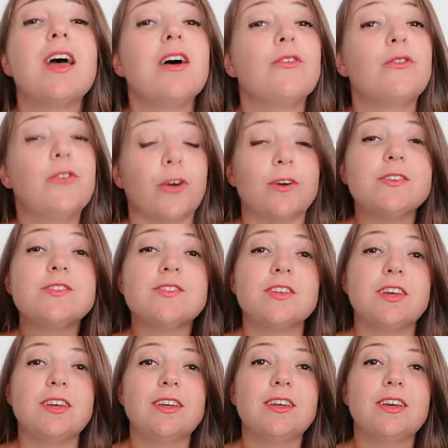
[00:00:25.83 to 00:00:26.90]
First
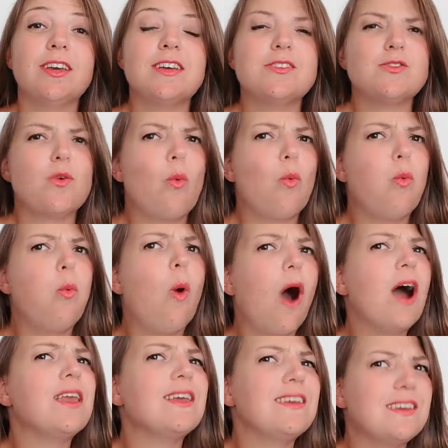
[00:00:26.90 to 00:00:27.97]
thing is,
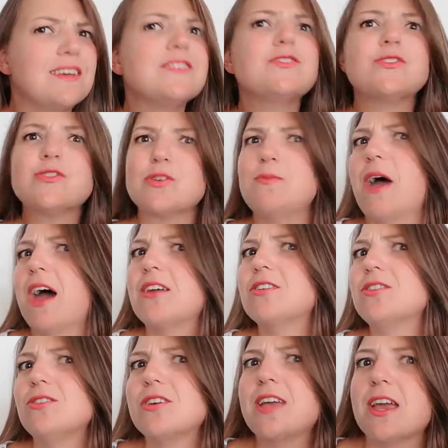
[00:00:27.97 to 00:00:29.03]
what is a
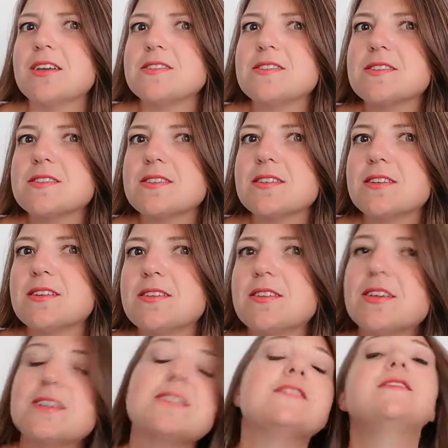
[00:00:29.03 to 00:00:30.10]
grammatical case?
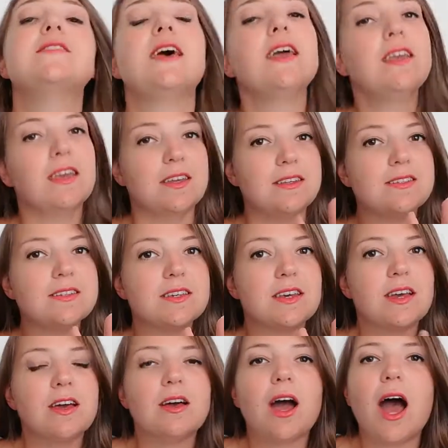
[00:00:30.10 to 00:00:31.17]
Second,
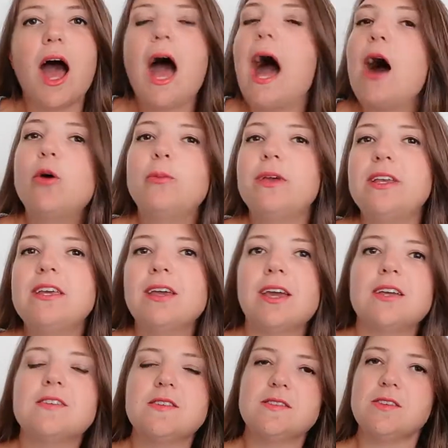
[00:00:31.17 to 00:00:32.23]
how many
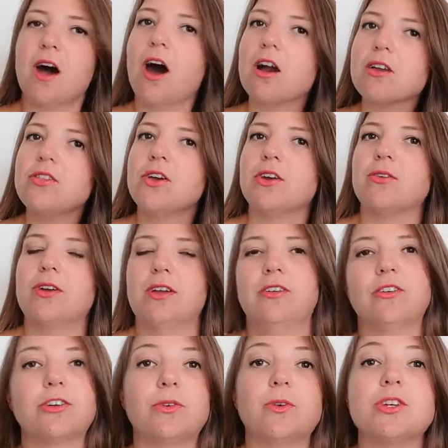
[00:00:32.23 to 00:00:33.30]
cases are there in
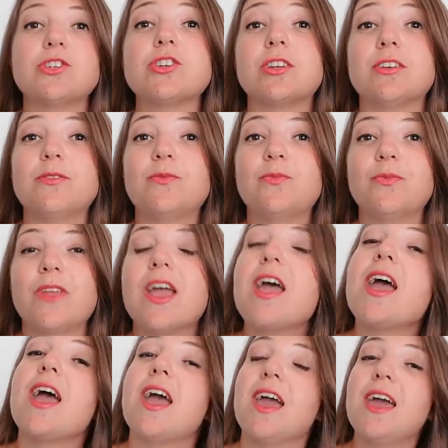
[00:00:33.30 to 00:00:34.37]
Croatian?
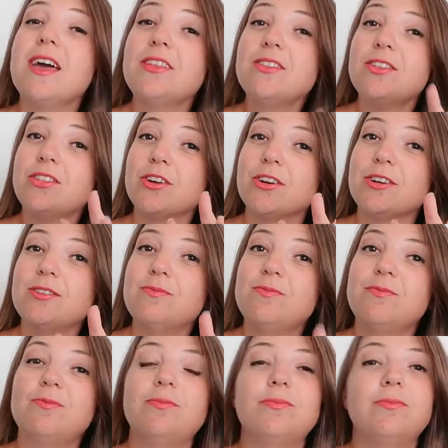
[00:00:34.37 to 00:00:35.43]
And third,
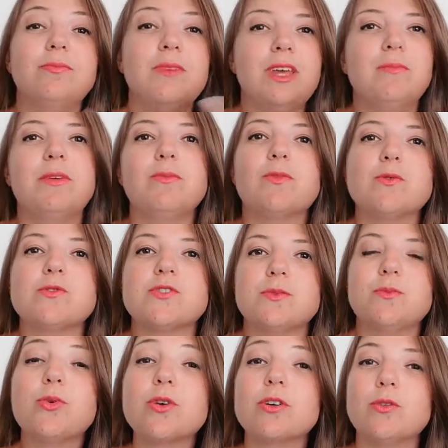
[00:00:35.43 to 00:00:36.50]
maybe most
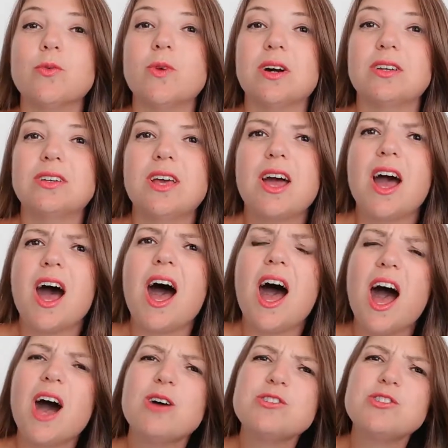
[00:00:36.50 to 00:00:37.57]
important one,
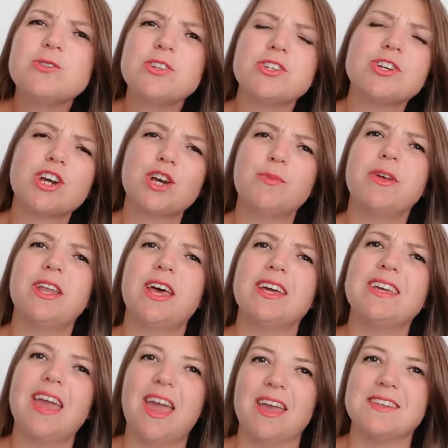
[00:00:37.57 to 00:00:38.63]
how do you determine a
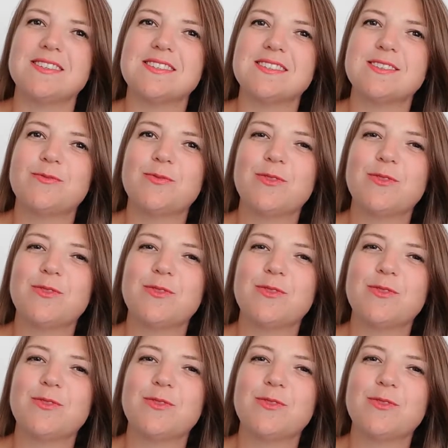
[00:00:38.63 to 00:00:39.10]
case?